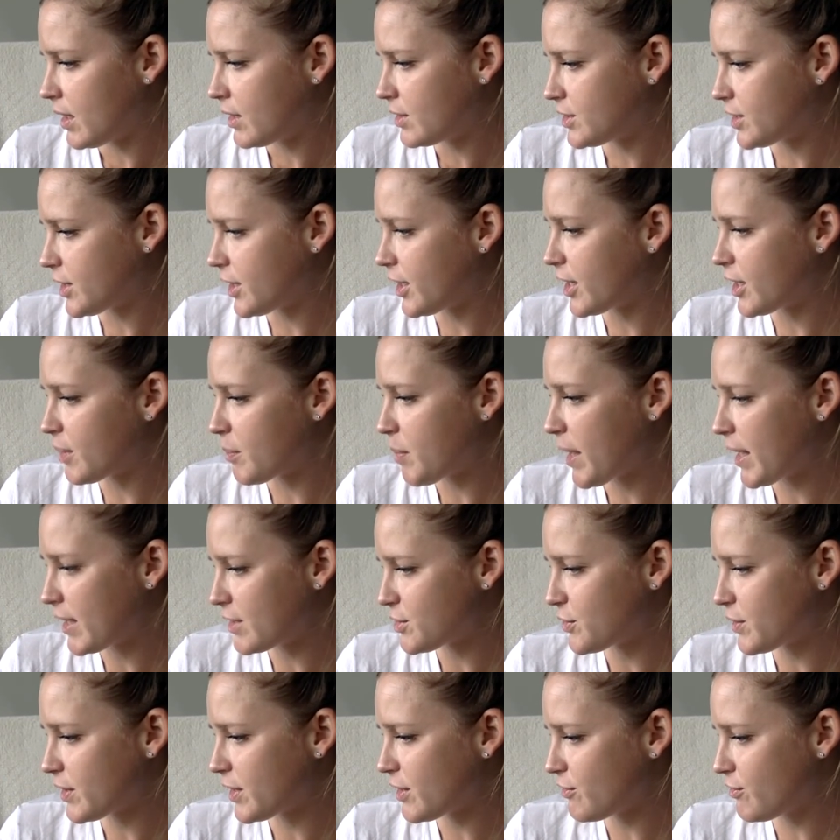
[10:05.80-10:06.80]
she heard a
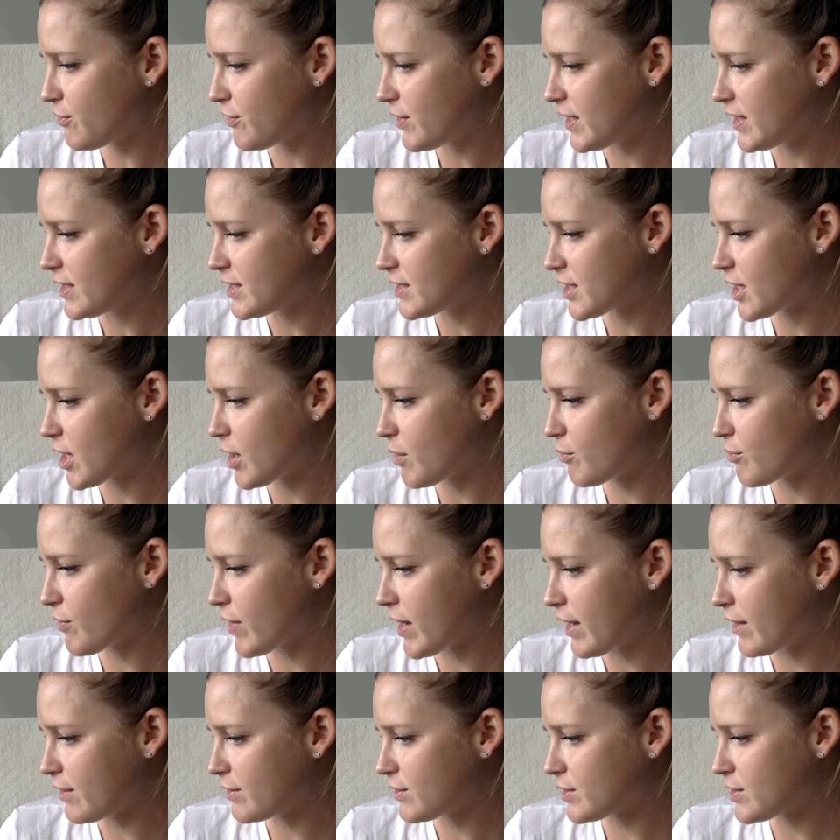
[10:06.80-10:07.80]
pattering of feet come
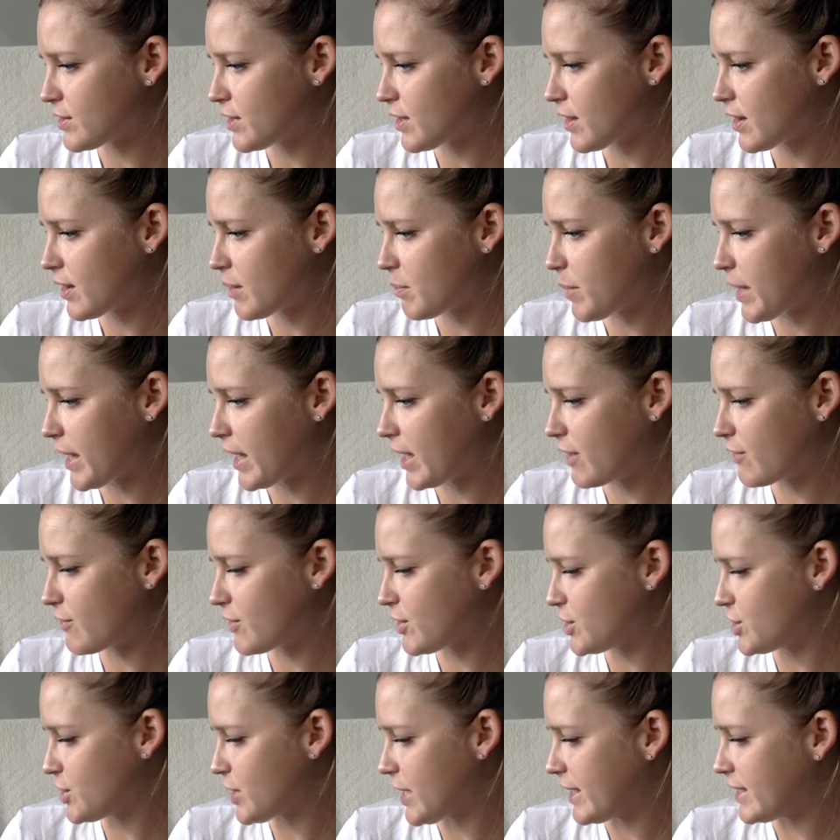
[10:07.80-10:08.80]
round the back of
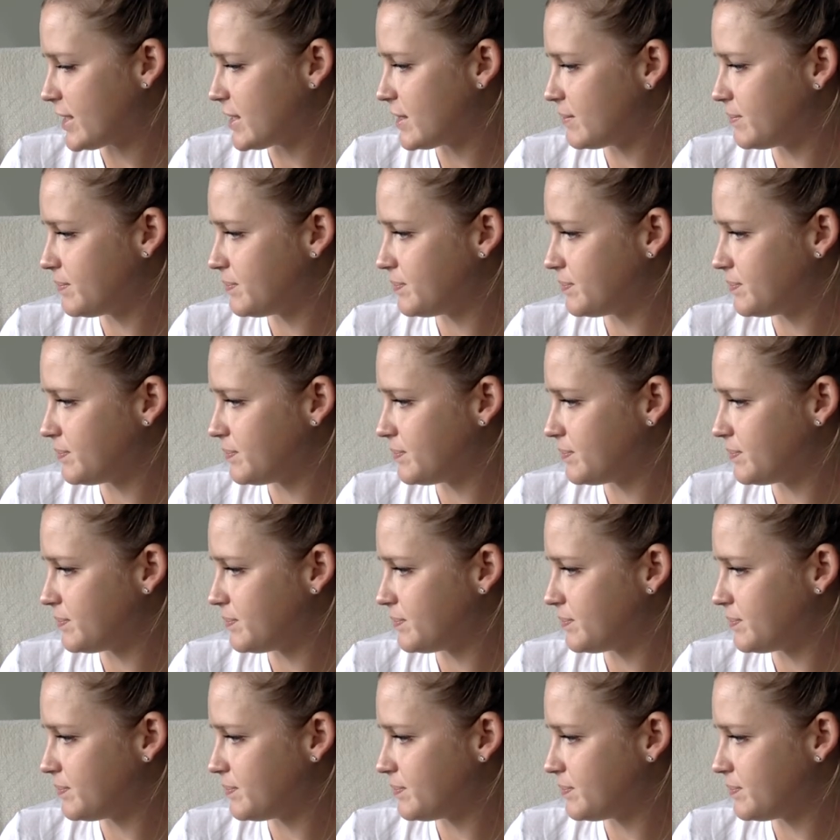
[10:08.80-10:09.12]
the shed.